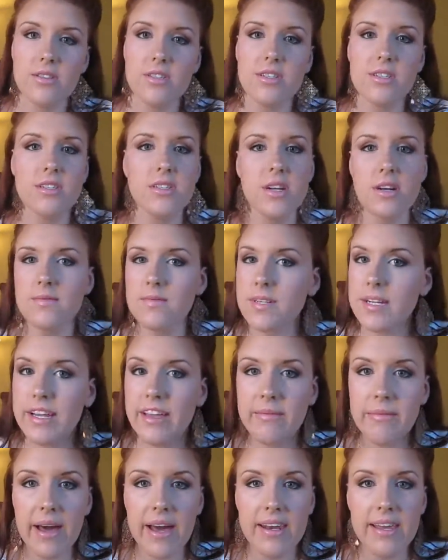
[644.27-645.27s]
Just don't
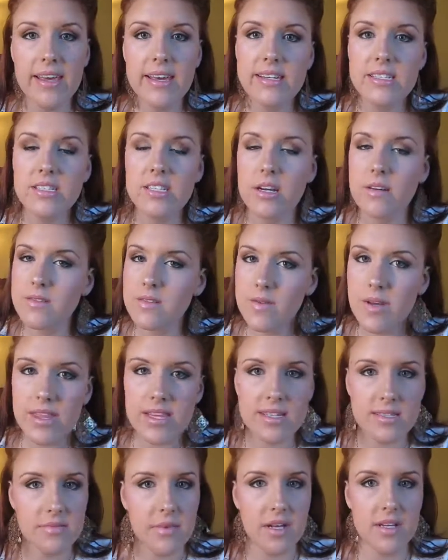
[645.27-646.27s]
worry about it. Don't sweat
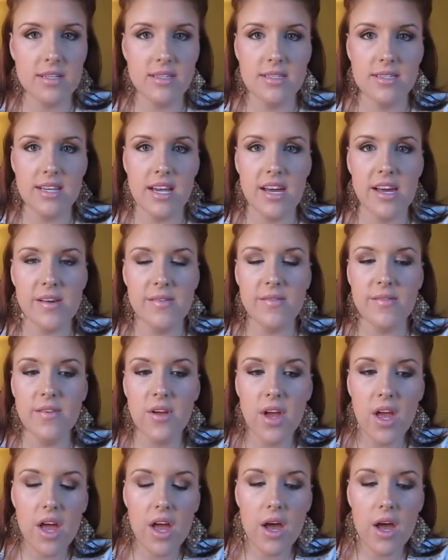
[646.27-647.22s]
the small stuff.